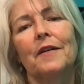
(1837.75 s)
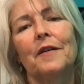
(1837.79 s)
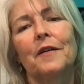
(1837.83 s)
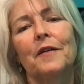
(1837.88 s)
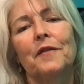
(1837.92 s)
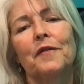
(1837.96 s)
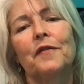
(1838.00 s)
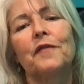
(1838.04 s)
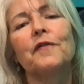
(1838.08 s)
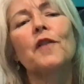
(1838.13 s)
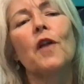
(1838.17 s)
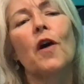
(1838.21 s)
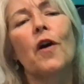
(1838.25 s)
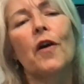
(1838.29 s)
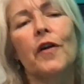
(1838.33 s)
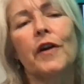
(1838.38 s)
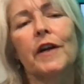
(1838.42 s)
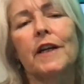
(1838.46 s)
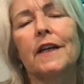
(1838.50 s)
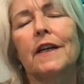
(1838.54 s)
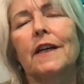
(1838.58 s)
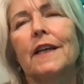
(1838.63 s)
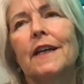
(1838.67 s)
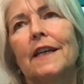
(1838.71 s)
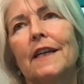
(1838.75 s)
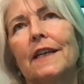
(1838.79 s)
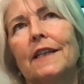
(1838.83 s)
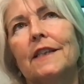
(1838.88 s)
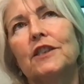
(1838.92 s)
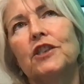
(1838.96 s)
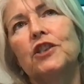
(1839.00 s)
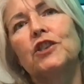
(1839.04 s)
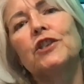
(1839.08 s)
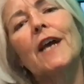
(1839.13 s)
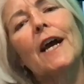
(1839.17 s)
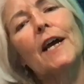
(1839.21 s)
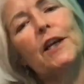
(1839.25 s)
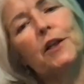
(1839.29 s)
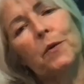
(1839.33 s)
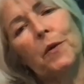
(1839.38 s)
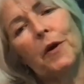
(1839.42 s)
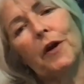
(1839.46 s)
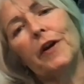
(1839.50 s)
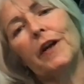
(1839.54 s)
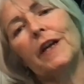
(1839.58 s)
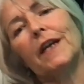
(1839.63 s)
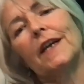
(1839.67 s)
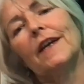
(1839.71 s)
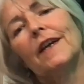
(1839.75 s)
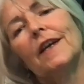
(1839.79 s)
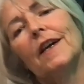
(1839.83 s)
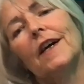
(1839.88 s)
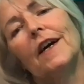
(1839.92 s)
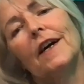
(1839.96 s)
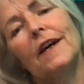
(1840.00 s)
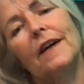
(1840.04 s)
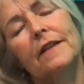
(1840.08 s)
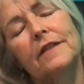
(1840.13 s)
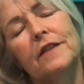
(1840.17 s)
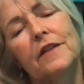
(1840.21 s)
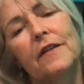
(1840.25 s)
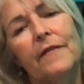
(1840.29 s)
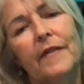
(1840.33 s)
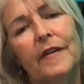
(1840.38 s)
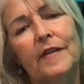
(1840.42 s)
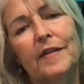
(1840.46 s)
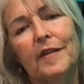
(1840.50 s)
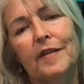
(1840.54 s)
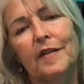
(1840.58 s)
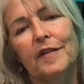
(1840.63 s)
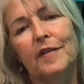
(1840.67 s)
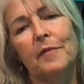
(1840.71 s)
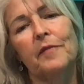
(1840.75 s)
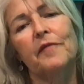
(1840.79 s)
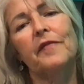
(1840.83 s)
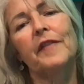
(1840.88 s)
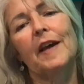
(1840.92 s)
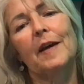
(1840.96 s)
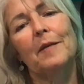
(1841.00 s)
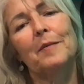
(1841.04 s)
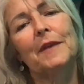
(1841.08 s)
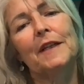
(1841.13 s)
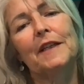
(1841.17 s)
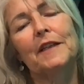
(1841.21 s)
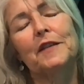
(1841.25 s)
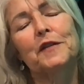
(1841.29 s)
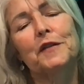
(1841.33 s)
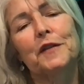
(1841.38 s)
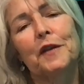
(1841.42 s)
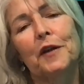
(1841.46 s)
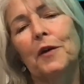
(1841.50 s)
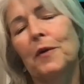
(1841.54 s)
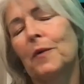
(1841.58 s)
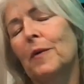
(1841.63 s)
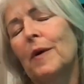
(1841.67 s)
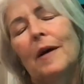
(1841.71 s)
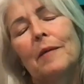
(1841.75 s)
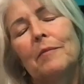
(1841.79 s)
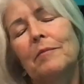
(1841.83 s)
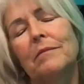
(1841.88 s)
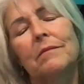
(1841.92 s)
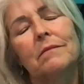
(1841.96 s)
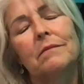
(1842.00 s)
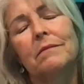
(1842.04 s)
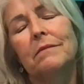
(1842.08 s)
Florida in January to visit some family. So I'm,